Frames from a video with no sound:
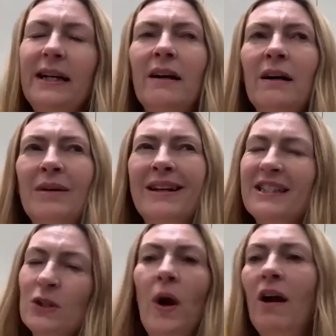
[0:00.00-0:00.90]
And
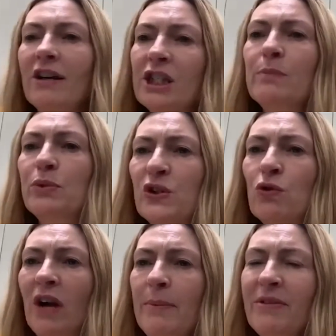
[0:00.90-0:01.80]
it's quite hard to
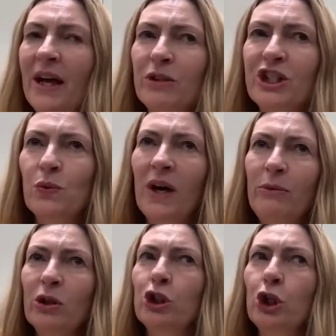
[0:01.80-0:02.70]
prescribe that, which is why I'm
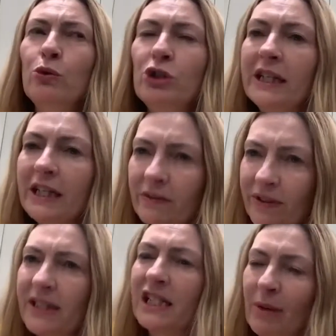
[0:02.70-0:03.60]
not totally
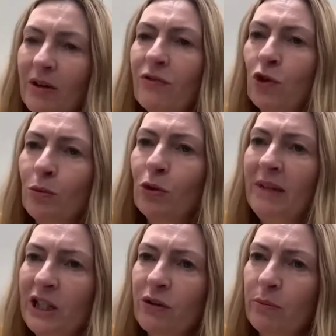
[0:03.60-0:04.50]
convinced about formal
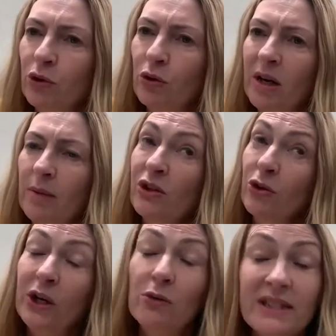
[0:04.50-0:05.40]
mentoring programs,
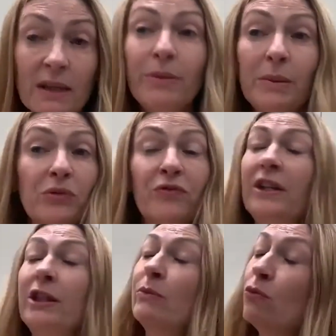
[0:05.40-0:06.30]
although I know some people
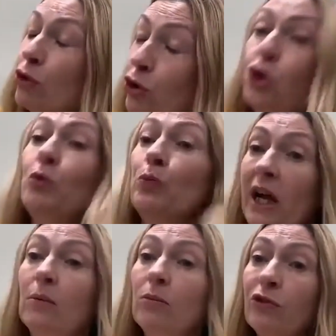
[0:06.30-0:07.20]
find them super
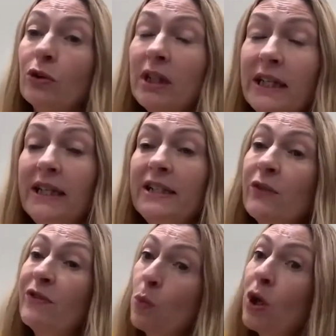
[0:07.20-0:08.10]
helpful. So
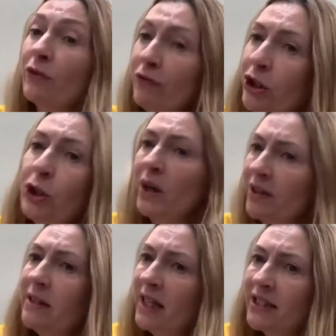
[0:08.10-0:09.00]
if they work for you, I
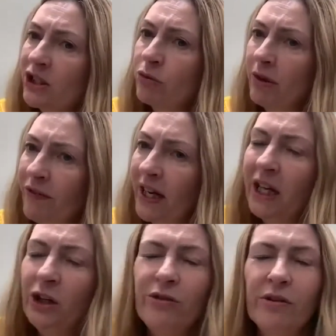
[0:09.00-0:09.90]
think that's terrific. I
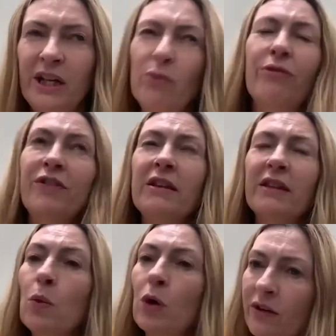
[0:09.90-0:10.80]
know that I don't think
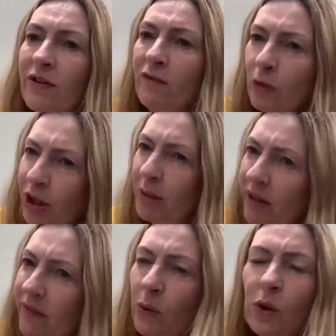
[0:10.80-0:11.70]
they work for everybody, but
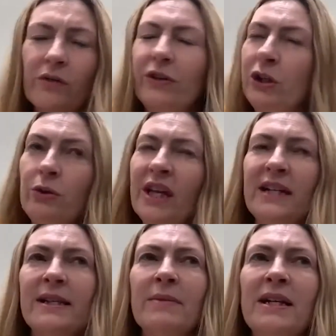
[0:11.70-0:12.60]
if they work for you,
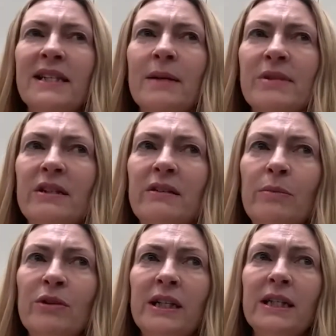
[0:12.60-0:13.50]
that's absolutely
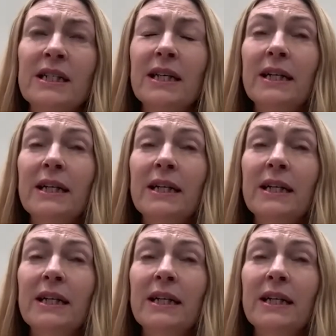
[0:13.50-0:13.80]
brilliant.